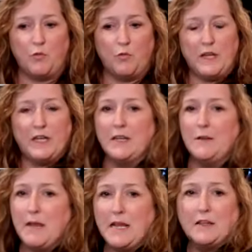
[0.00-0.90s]
We can
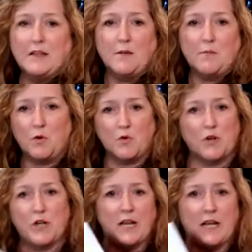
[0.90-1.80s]
make them
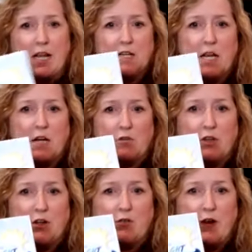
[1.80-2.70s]
ornate and
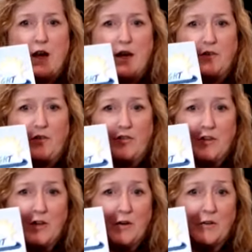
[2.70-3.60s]
decorative and
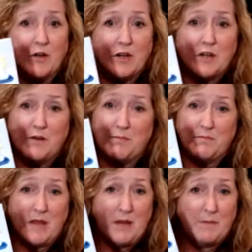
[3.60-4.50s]
still
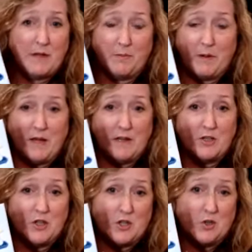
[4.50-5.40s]
maybe you're paying
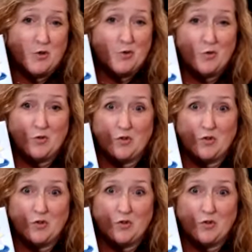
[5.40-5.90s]
$2,